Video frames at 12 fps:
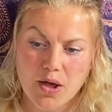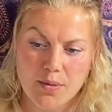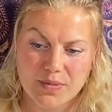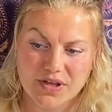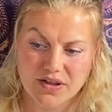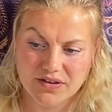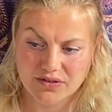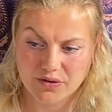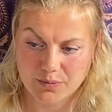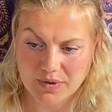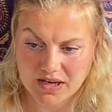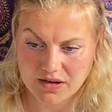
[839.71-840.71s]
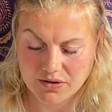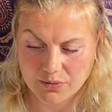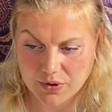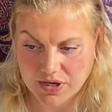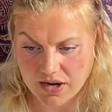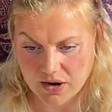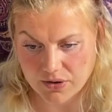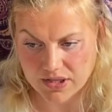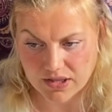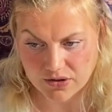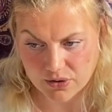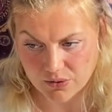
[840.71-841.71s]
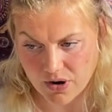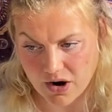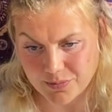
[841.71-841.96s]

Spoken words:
Because no matter what our ego are